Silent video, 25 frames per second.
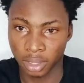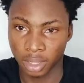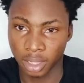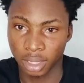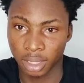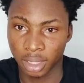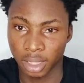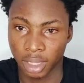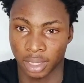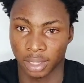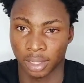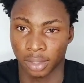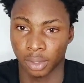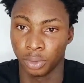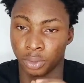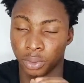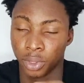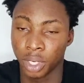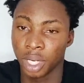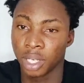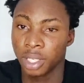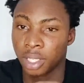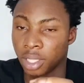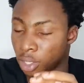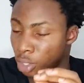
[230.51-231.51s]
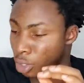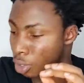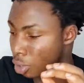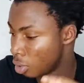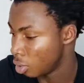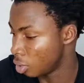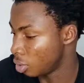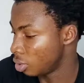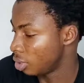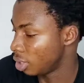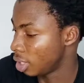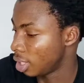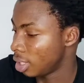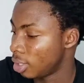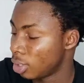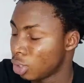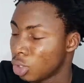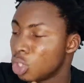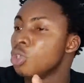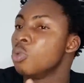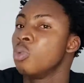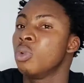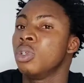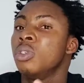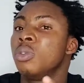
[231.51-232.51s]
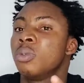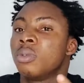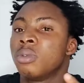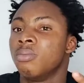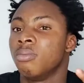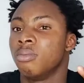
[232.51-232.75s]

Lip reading: This is growing your audience. So you want to